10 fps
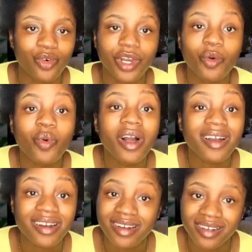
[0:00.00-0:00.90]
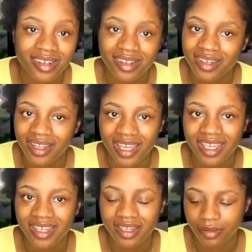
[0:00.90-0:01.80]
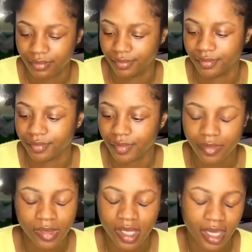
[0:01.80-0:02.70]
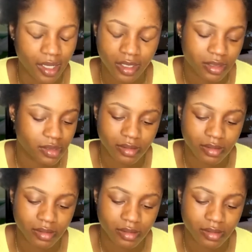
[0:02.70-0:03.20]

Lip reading: work. Like, I can't.